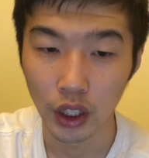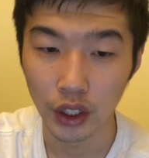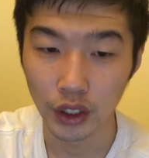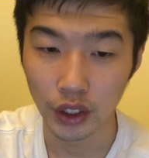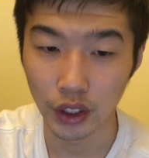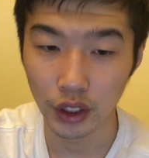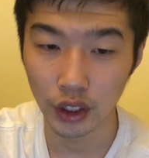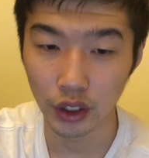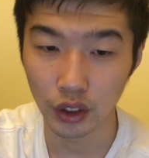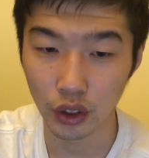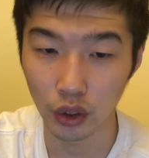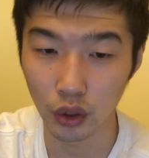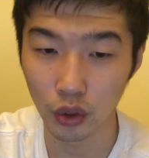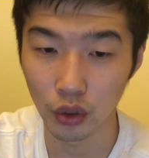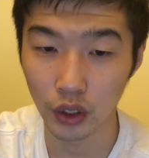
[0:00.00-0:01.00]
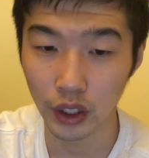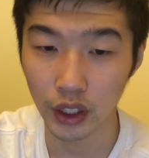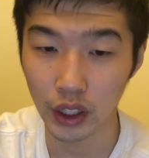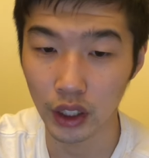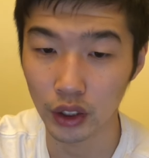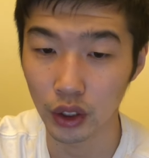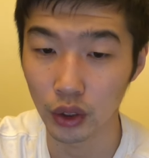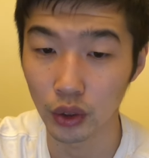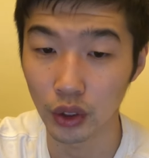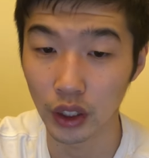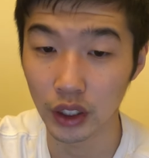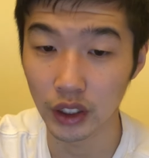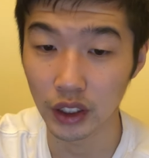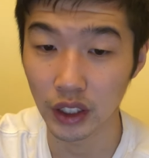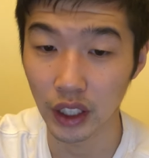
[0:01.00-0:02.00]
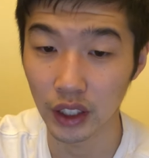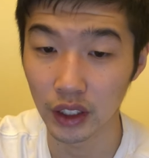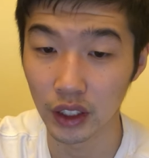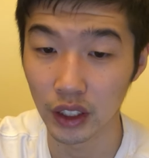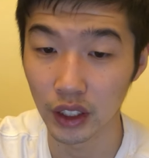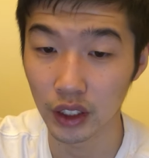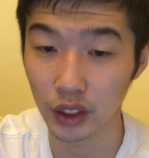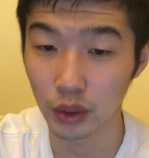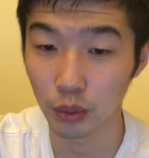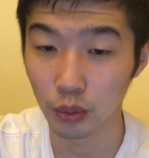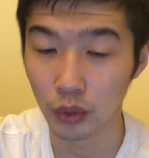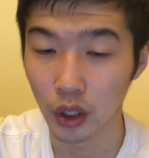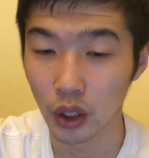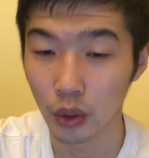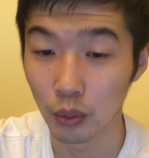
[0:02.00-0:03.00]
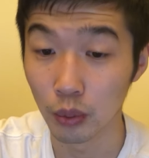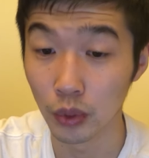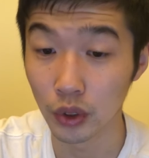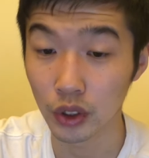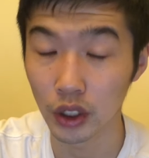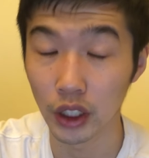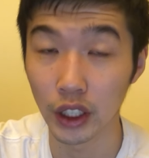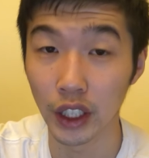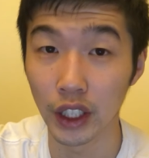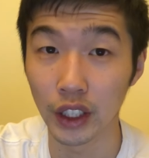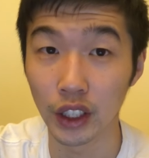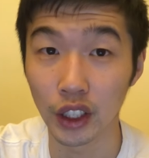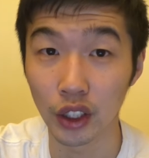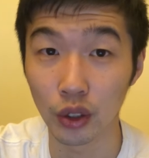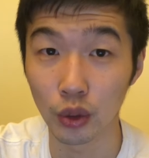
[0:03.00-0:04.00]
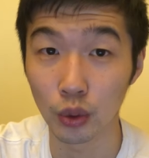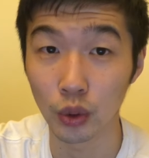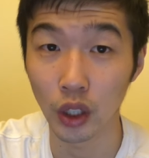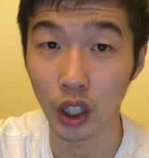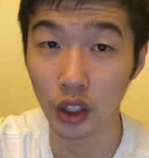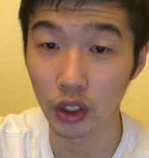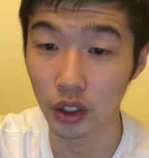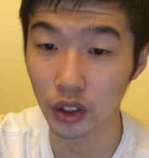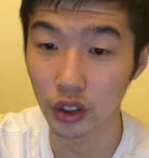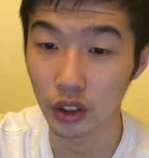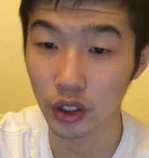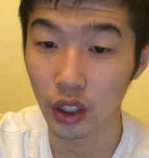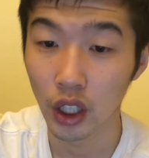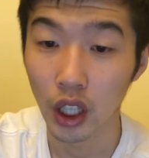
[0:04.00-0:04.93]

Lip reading: This is the only classical dance that links Muslim and Hindu goddess.